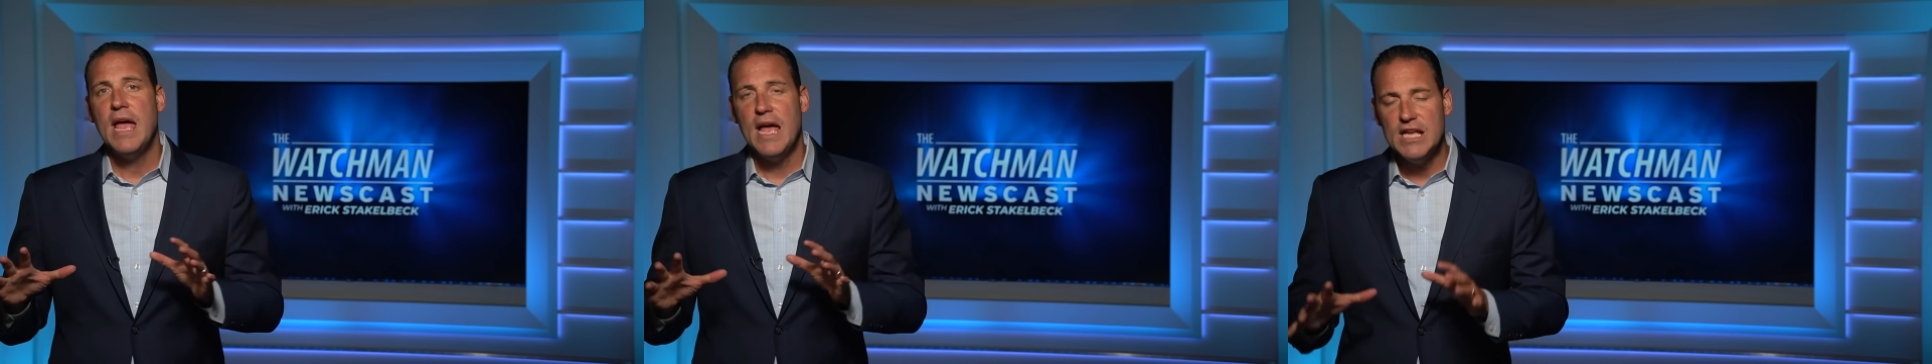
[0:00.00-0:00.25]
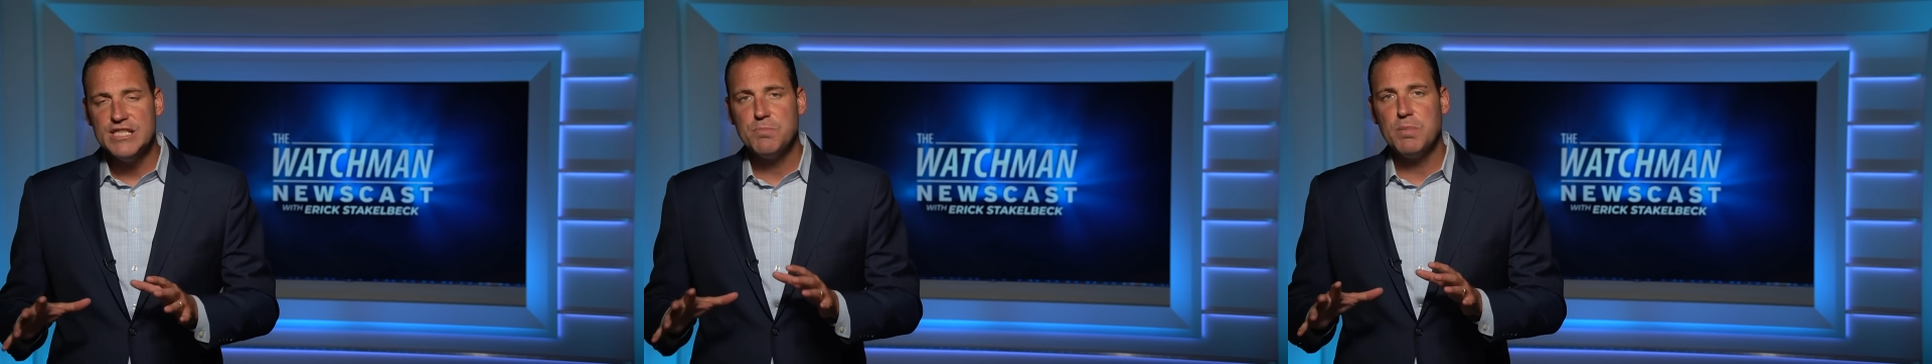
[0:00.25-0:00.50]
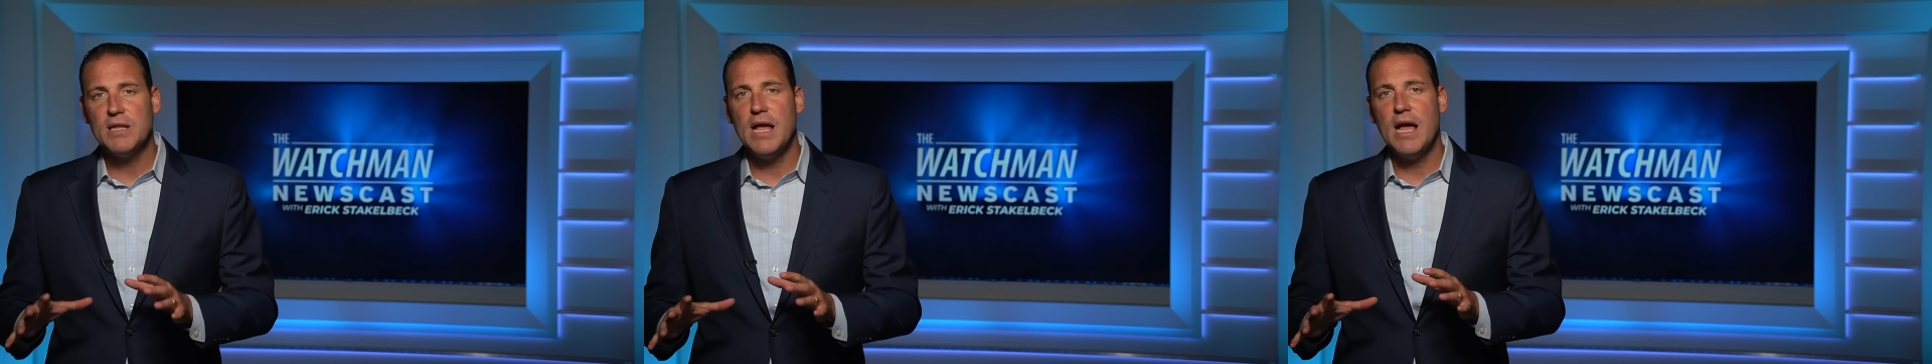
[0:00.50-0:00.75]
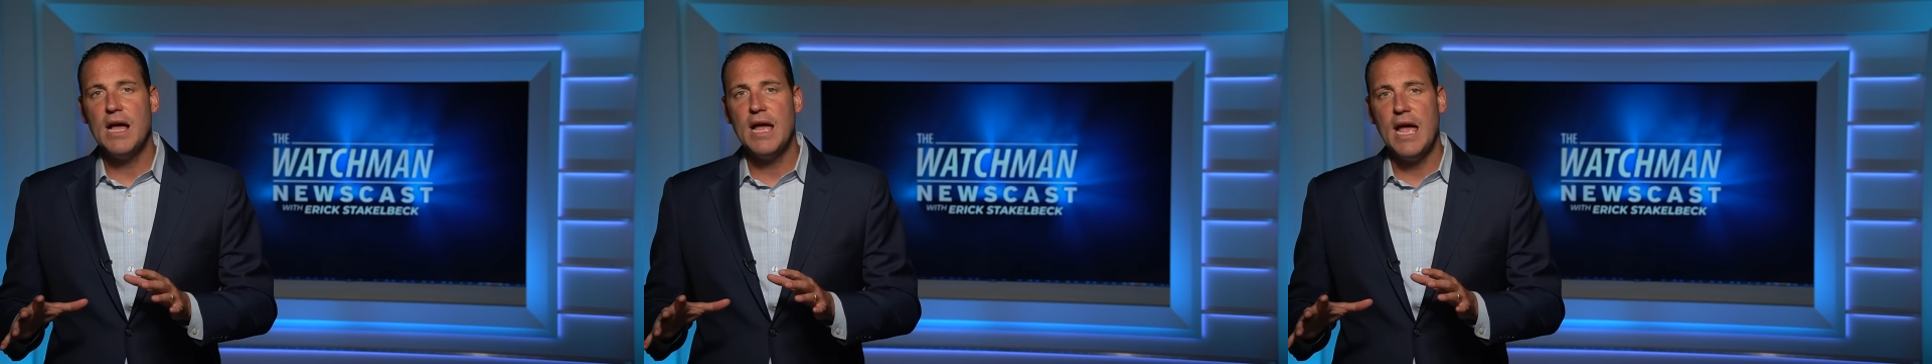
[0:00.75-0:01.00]

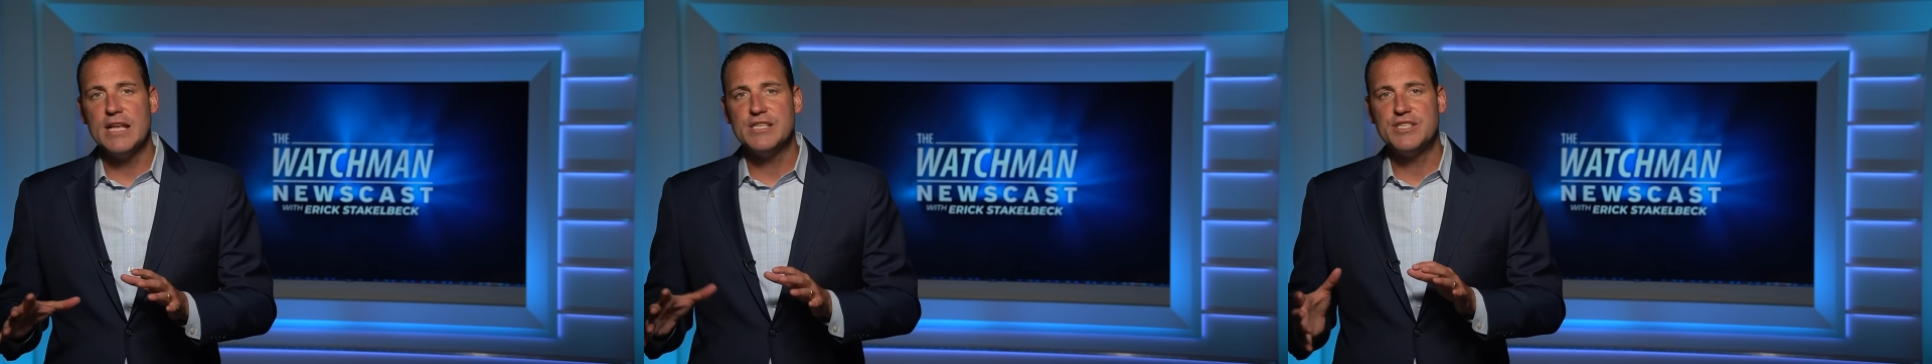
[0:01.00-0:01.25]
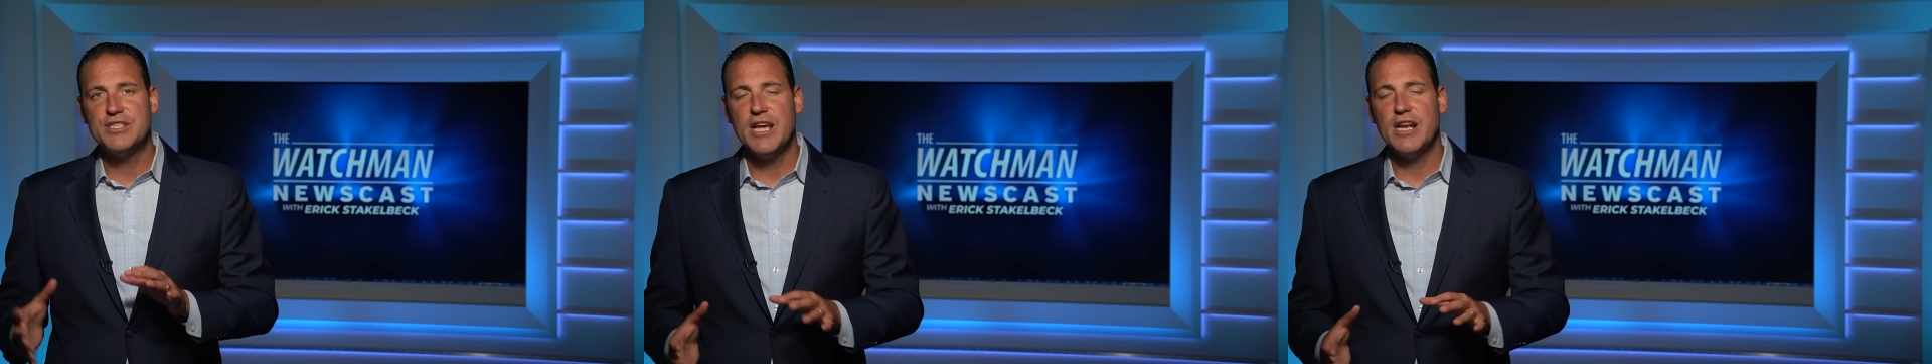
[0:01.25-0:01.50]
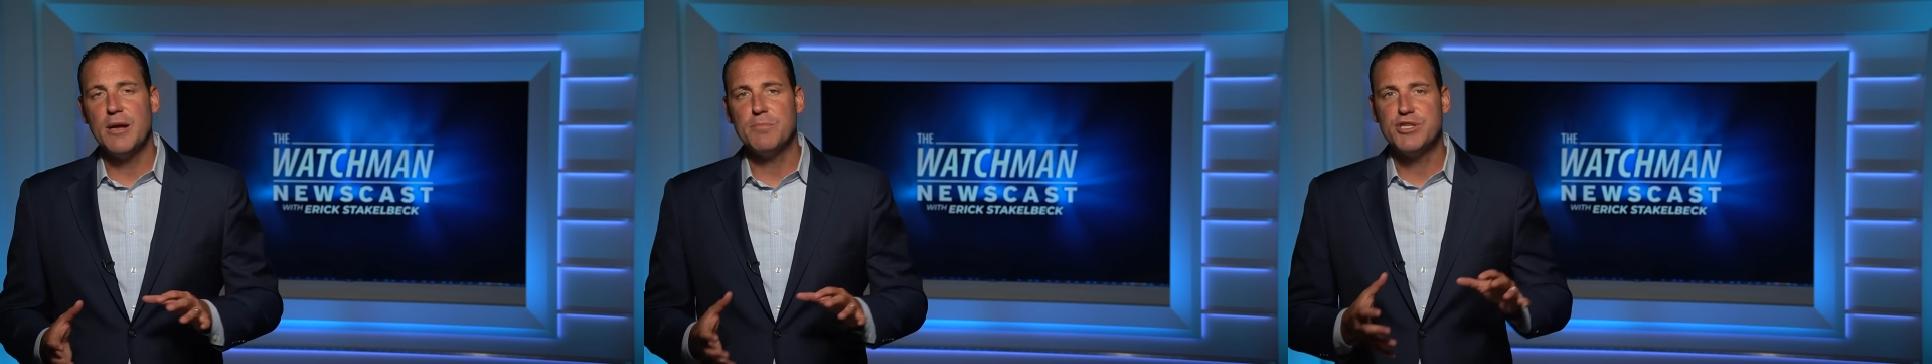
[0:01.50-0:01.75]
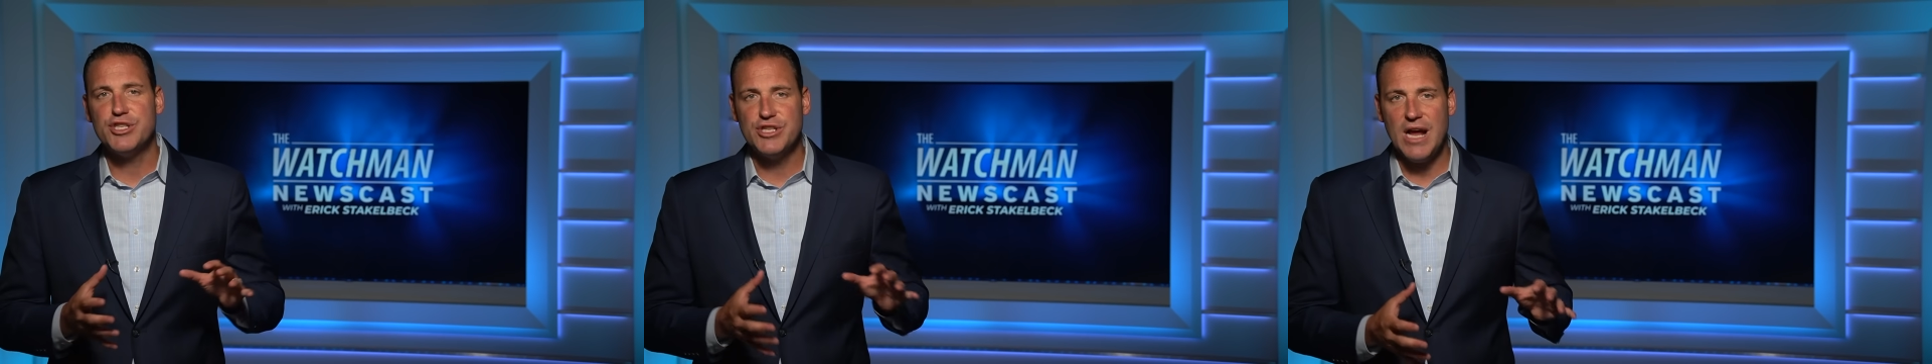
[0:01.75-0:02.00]
Hezbollah has set up
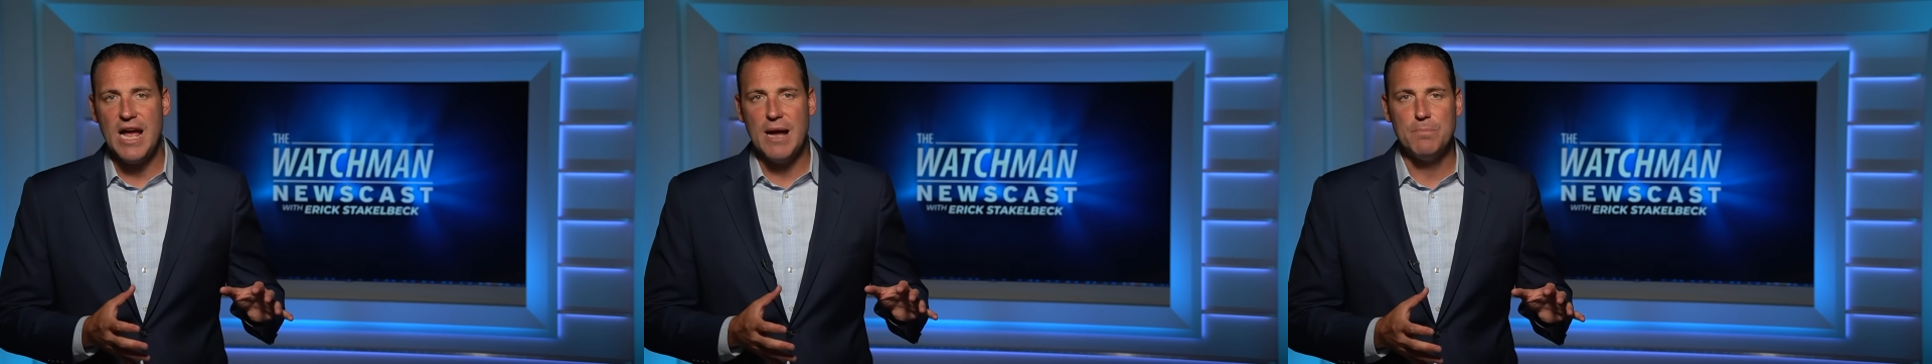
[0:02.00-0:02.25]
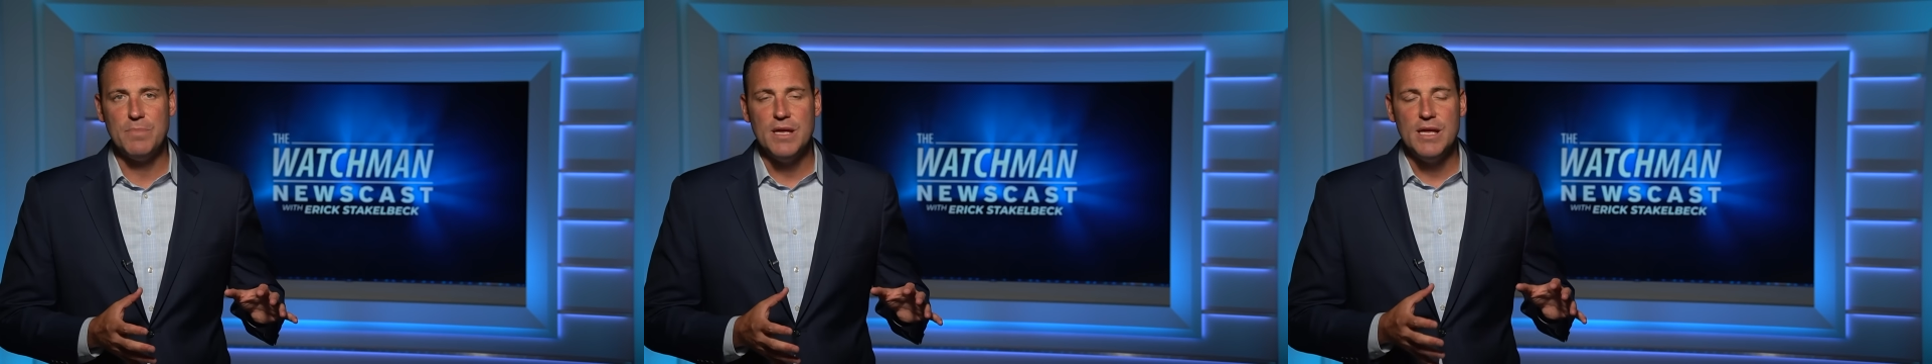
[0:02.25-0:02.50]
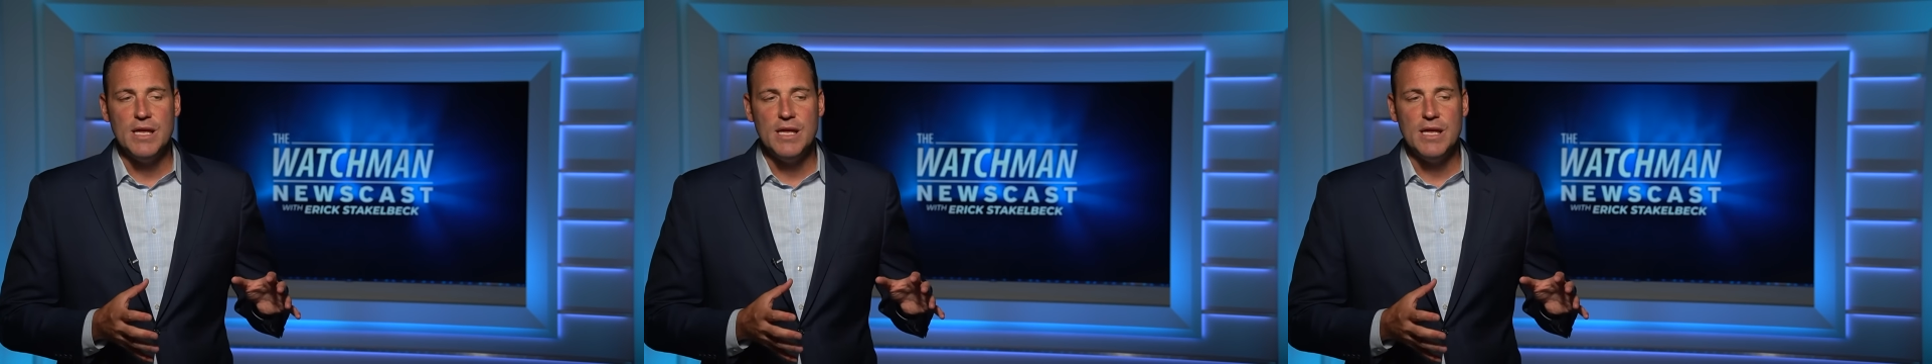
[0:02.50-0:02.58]
shop